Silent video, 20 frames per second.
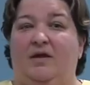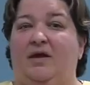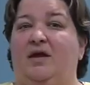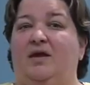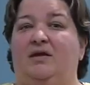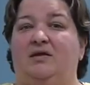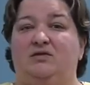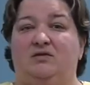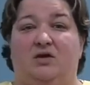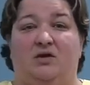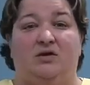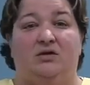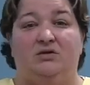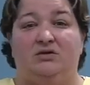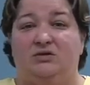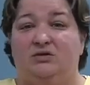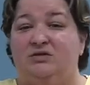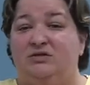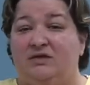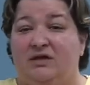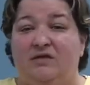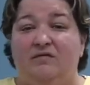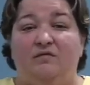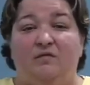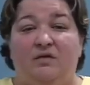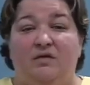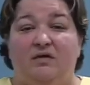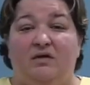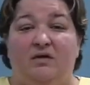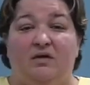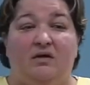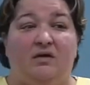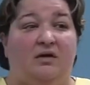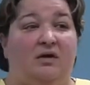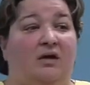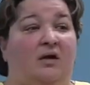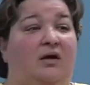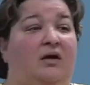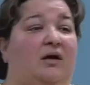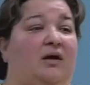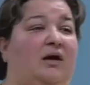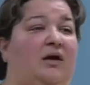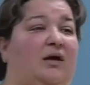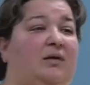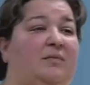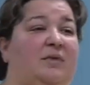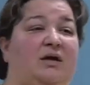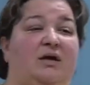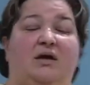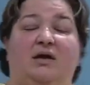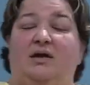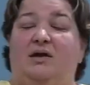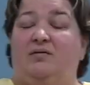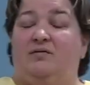and as long as you're safe with it and can get